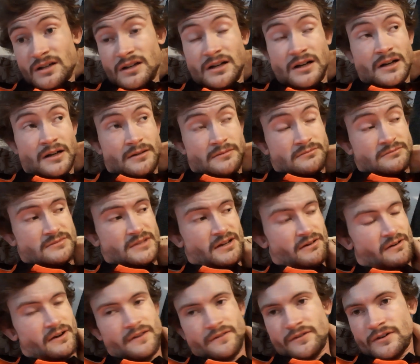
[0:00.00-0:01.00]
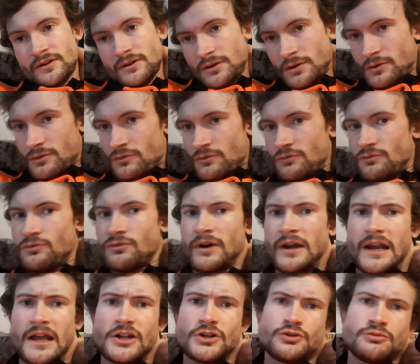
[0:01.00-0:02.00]
Um, they're in a very good
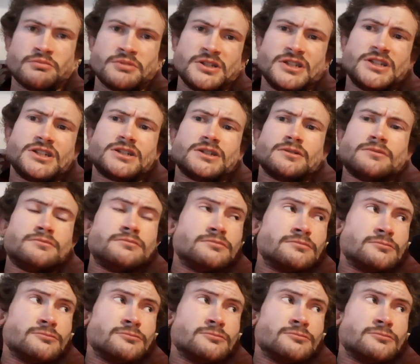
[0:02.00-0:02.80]
financial position